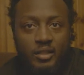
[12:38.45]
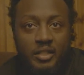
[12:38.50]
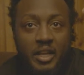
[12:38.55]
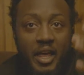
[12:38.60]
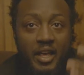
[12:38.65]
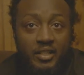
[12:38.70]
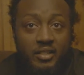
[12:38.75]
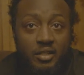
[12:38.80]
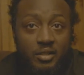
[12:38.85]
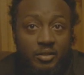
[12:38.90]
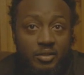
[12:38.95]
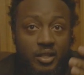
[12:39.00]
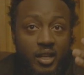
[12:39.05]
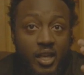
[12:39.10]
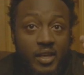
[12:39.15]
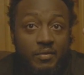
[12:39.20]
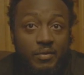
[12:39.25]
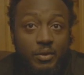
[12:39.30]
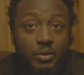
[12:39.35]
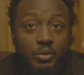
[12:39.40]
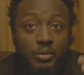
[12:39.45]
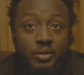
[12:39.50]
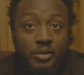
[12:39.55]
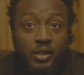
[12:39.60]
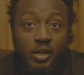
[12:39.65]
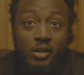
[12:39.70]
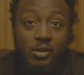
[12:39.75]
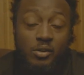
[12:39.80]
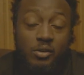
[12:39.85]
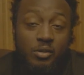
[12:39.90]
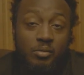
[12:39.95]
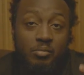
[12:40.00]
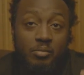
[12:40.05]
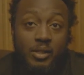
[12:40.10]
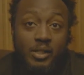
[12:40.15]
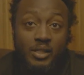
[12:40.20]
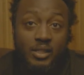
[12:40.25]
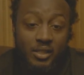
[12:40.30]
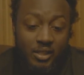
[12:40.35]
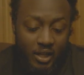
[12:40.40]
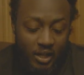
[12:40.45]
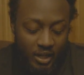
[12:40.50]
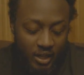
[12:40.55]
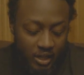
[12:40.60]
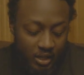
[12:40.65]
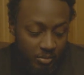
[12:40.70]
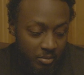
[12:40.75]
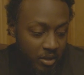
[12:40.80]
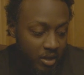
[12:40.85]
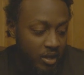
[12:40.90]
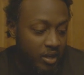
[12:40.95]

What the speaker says: That's going to save you so much time.